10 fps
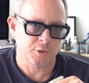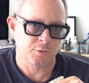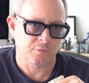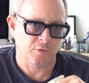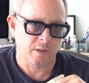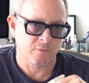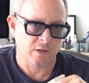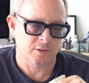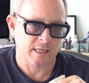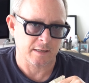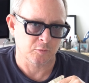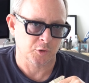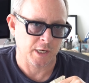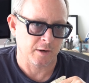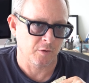to the Freedom Fighter Tactical
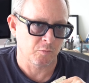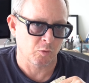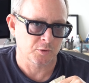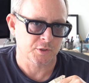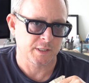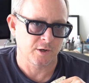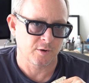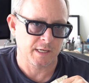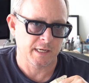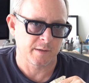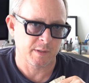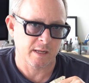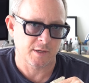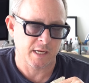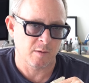channel, the world's leader in
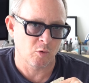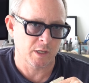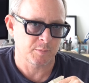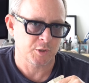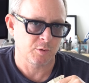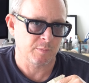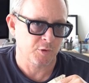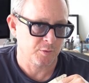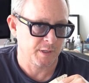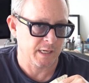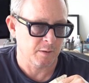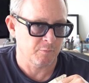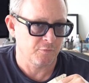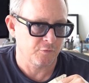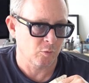Benelli M1, M2, M3,
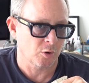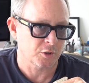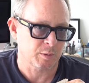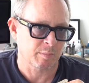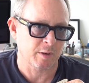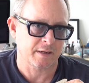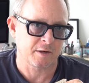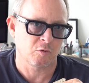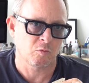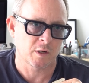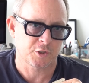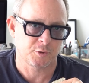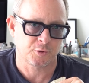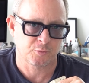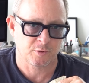M4, Super Black Eagle 1,
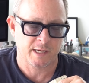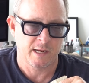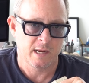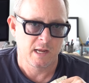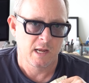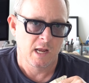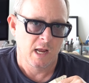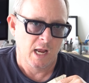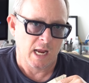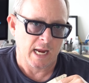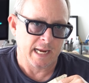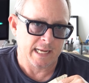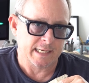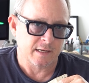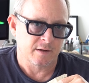2, 3,
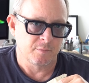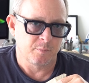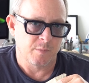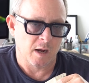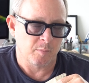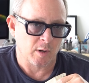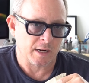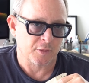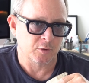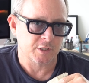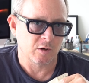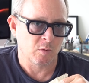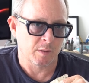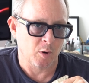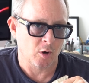and Beretta
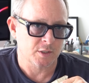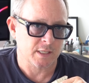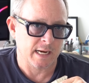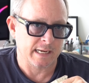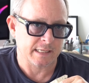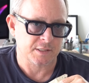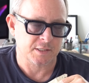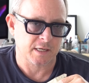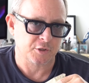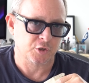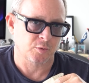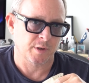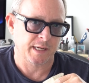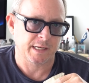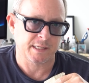1301 parts and
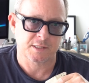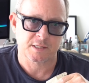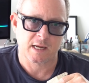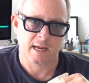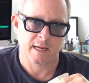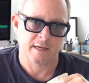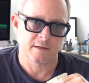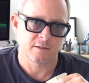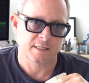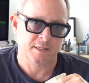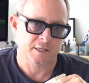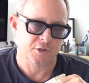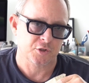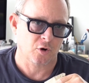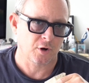accessories. Hey, let's
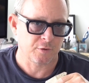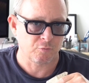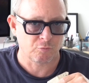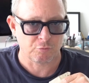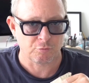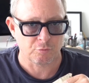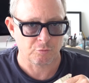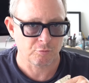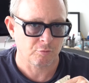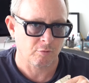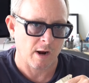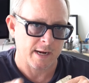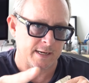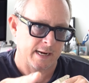get started right